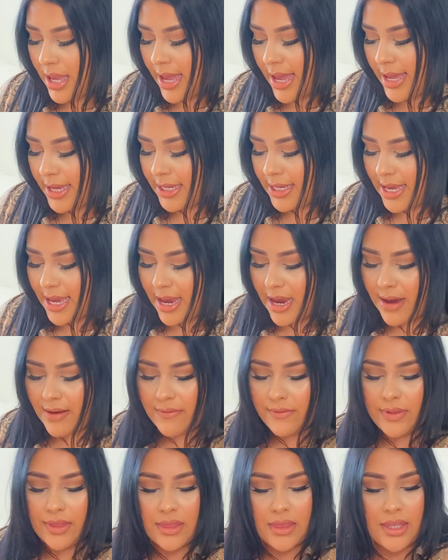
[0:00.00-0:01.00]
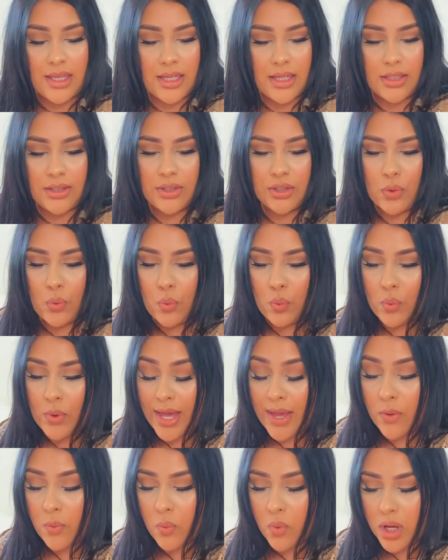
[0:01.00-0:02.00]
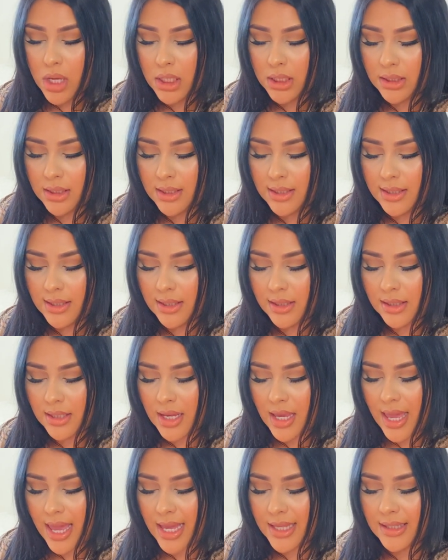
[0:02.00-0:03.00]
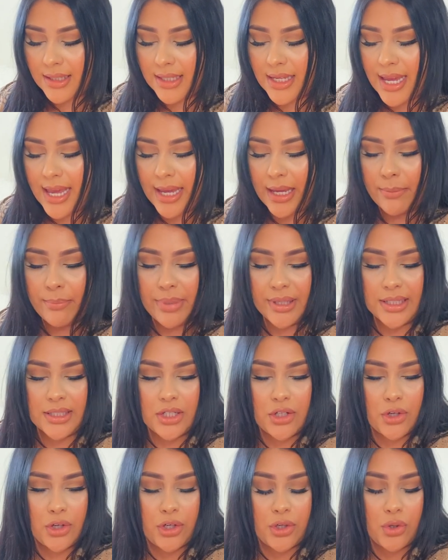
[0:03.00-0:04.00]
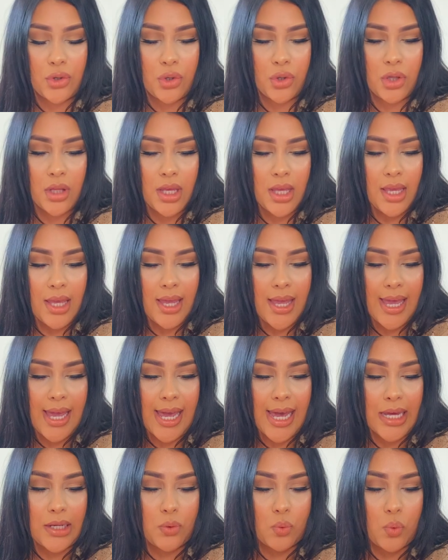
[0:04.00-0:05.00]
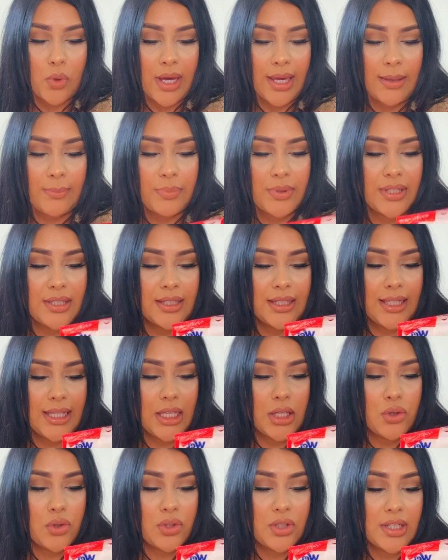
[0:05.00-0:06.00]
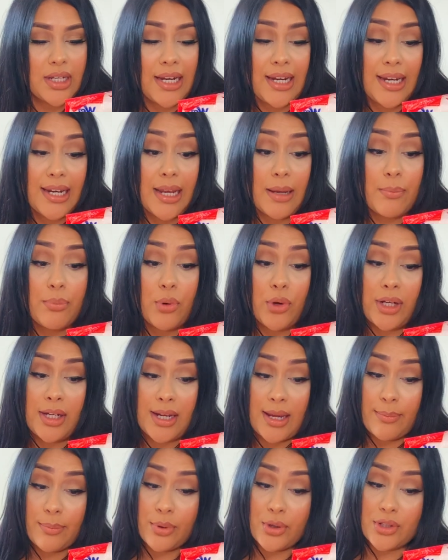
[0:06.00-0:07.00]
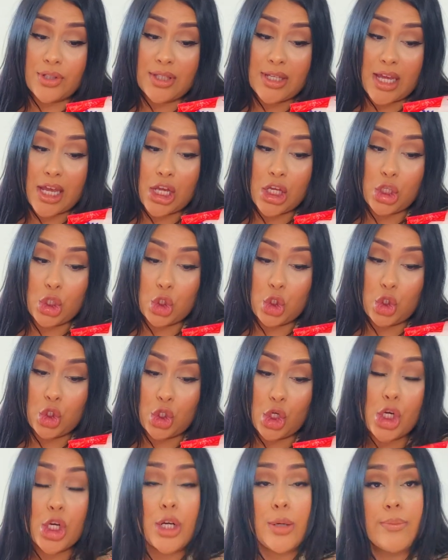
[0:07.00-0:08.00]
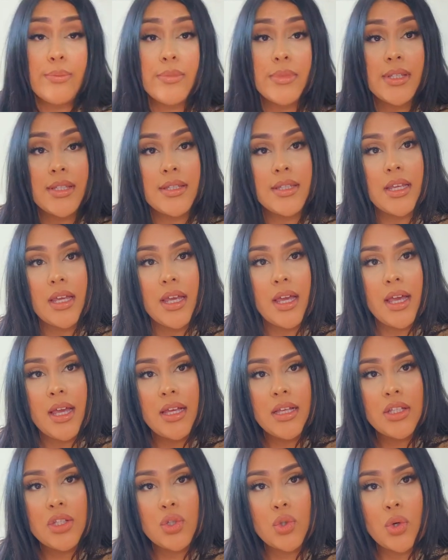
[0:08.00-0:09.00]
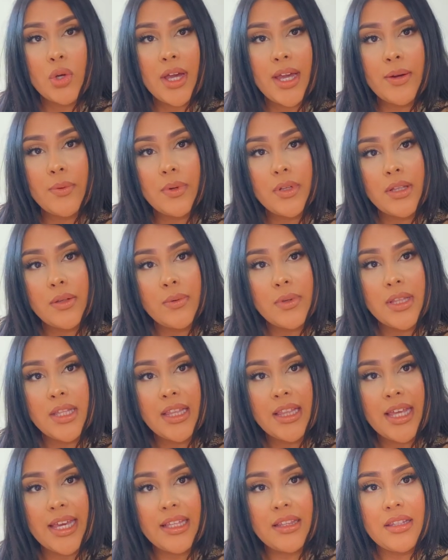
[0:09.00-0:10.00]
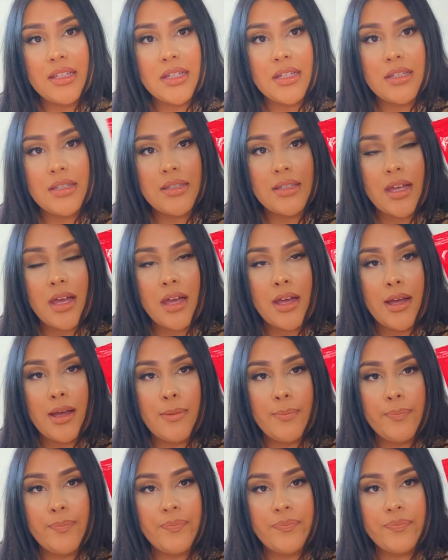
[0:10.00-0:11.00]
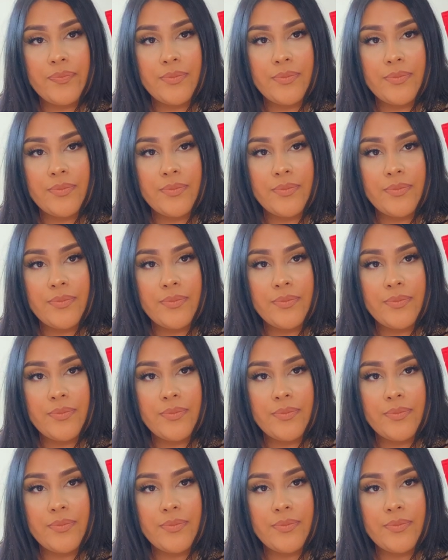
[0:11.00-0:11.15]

I have this Wet Ones antibacterial hand wipes, kills 99.9% percent 09 germs. So I really, really like this. Um,